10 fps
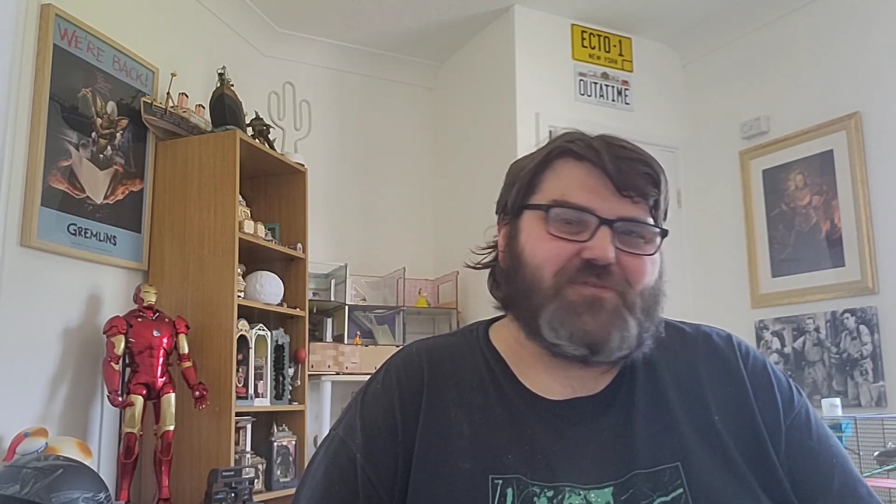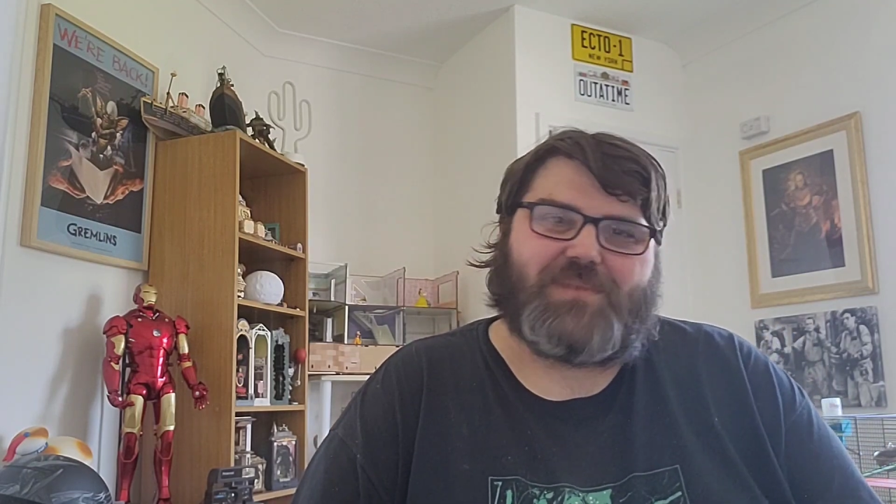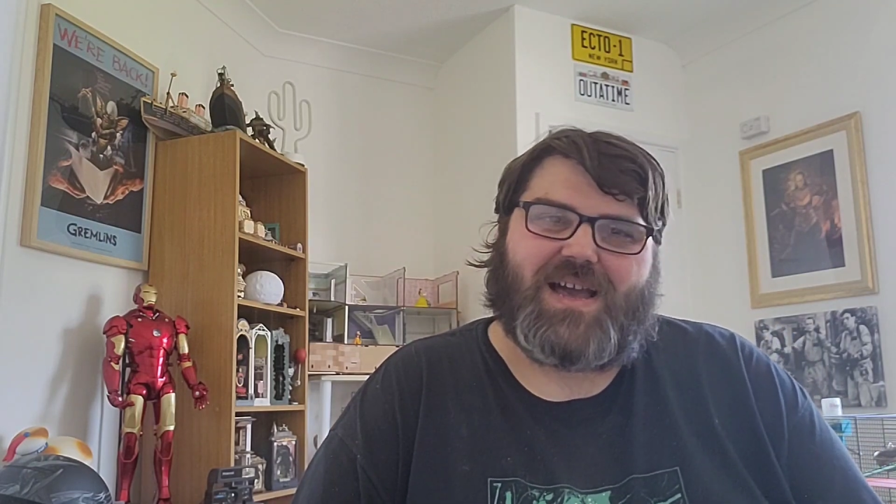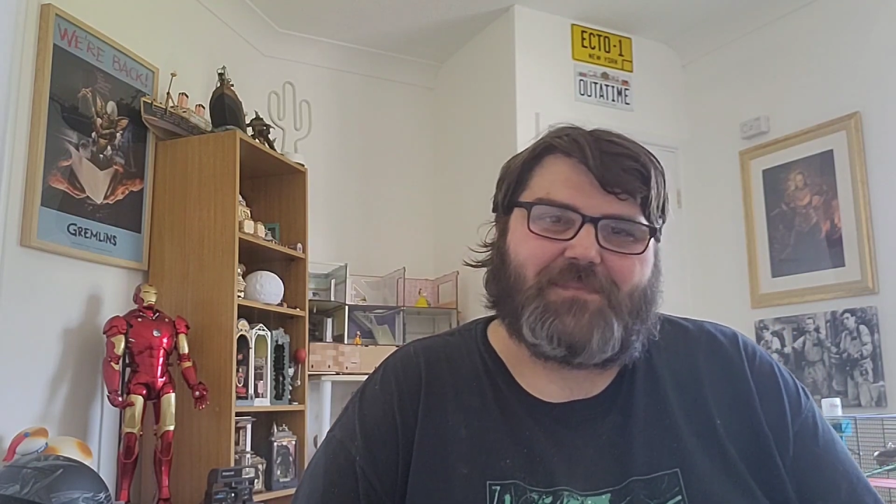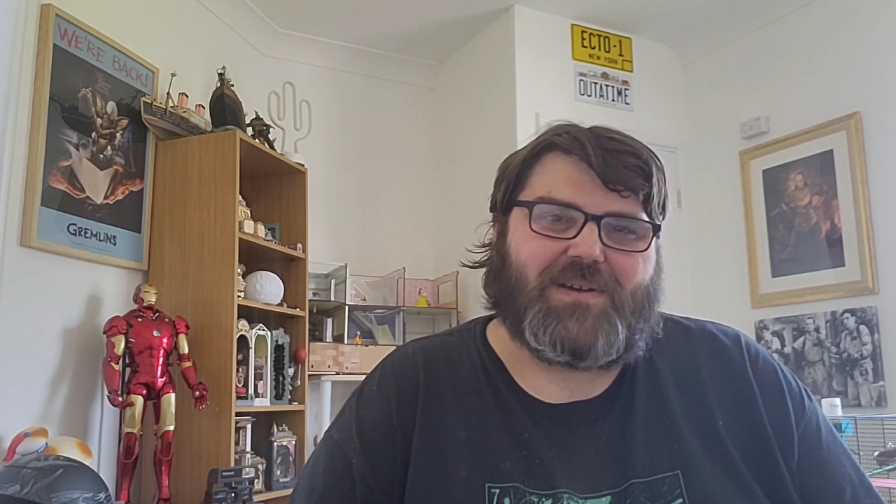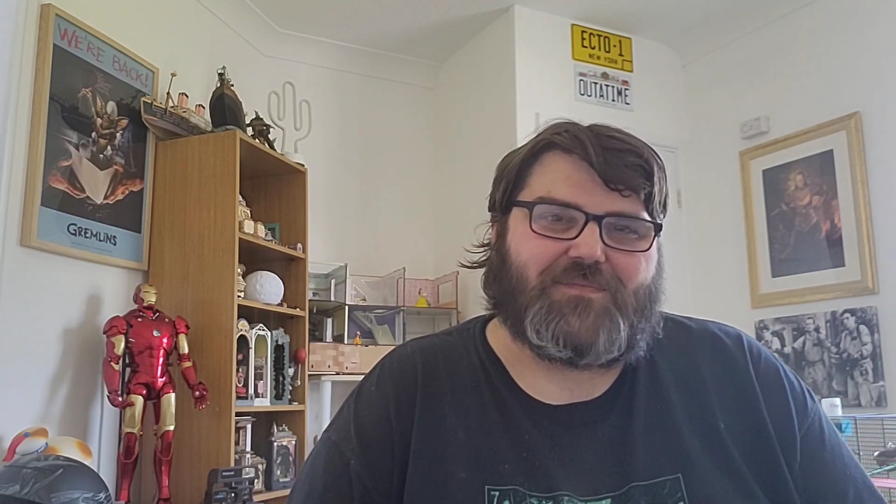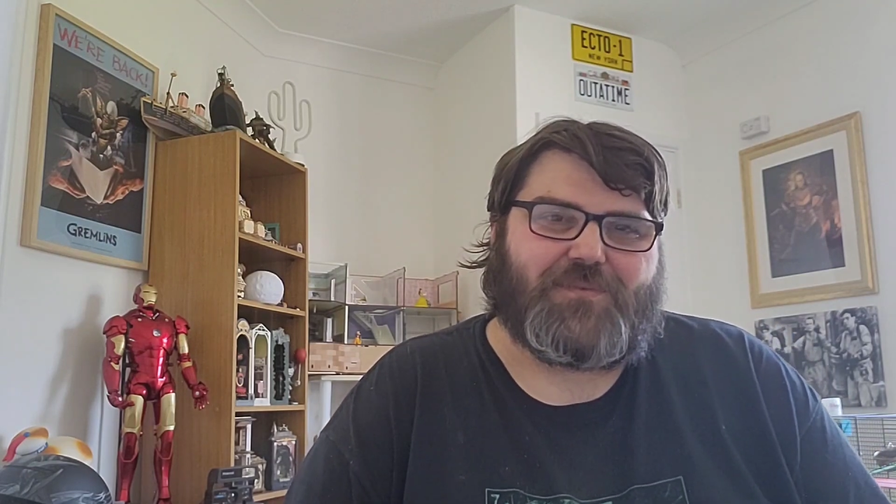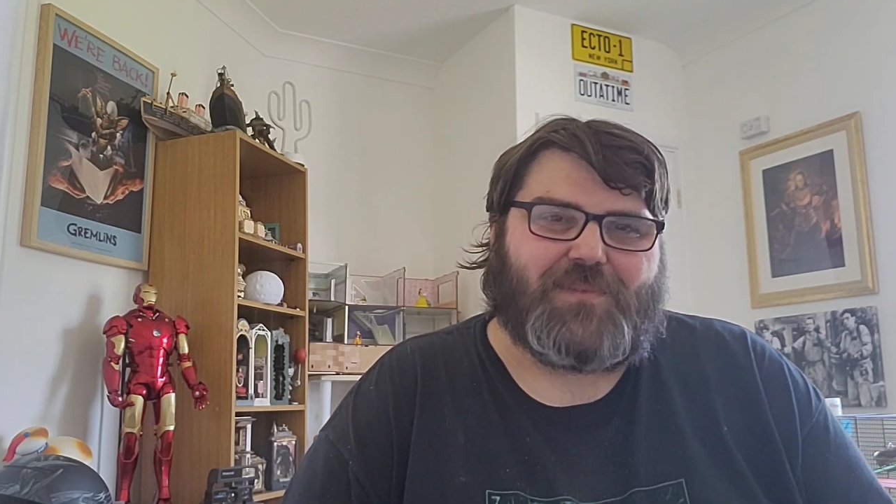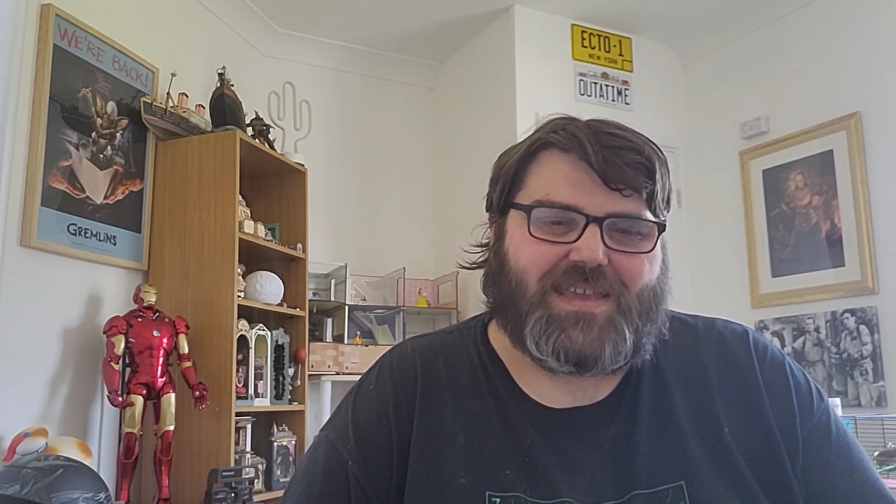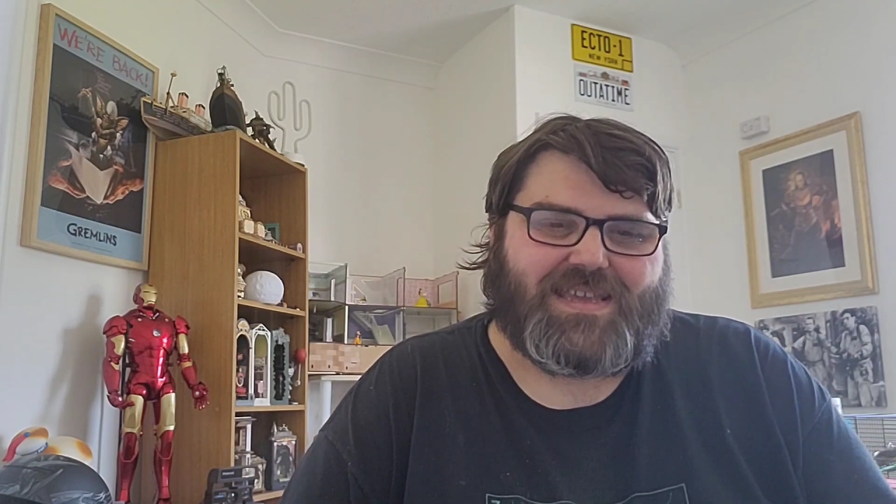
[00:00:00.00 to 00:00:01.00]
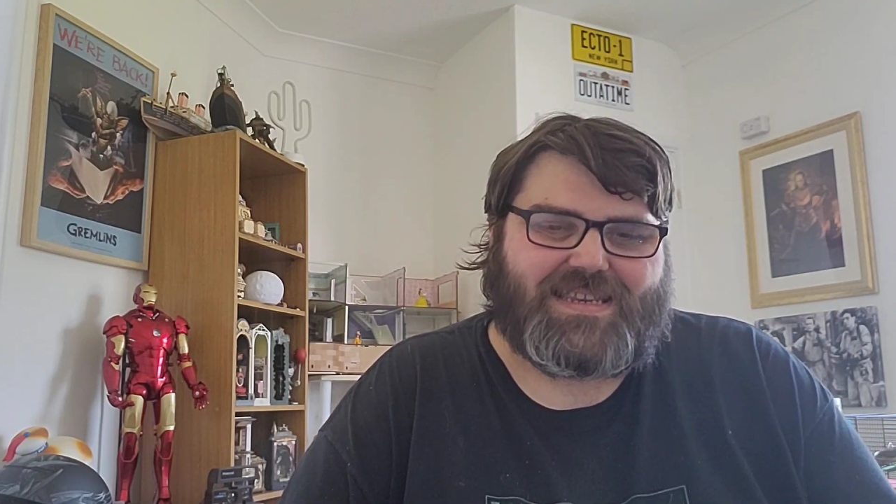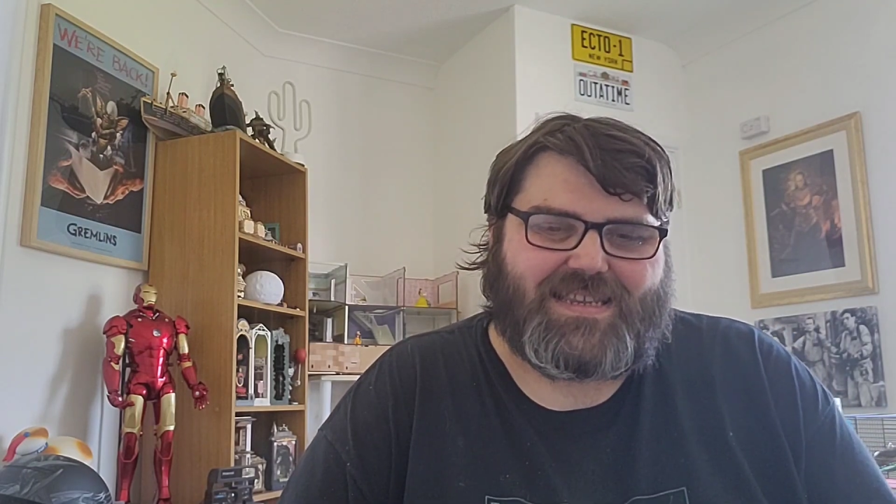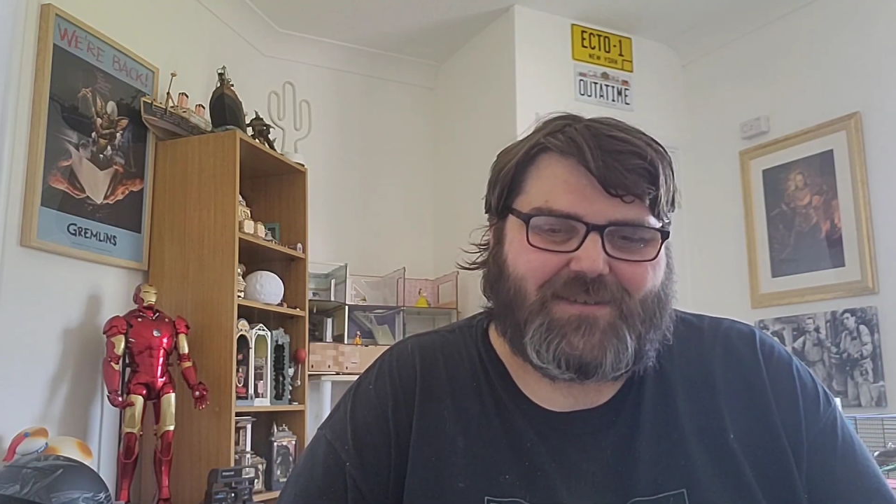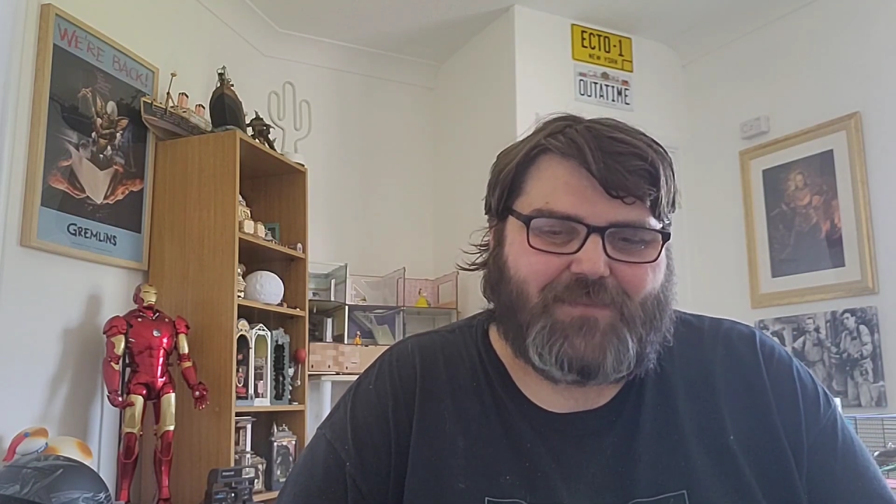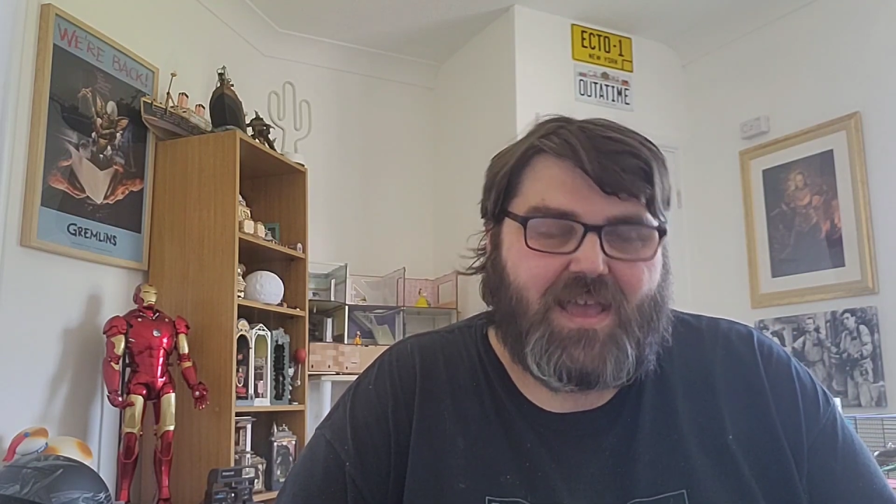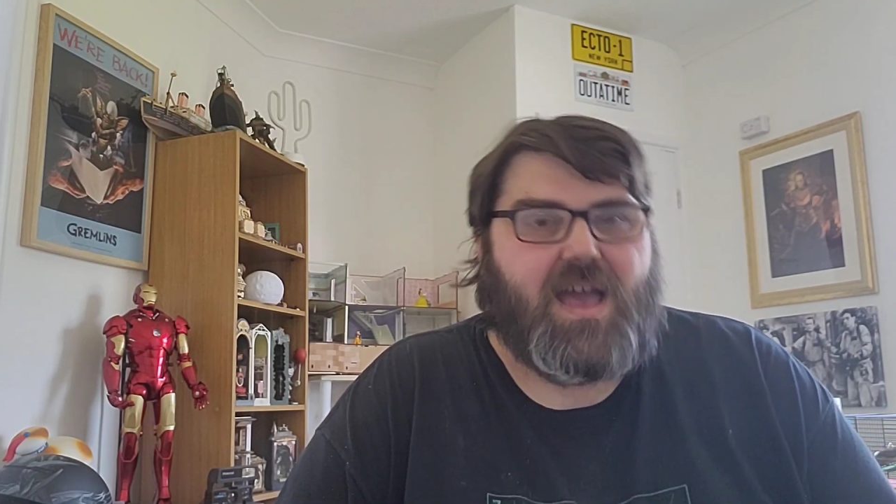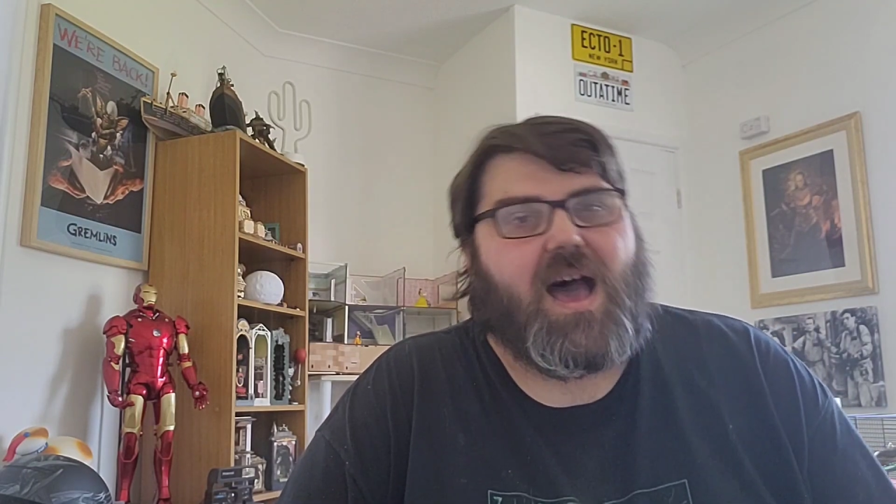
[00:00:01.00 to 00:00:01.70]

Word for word: of Batman for me, and um,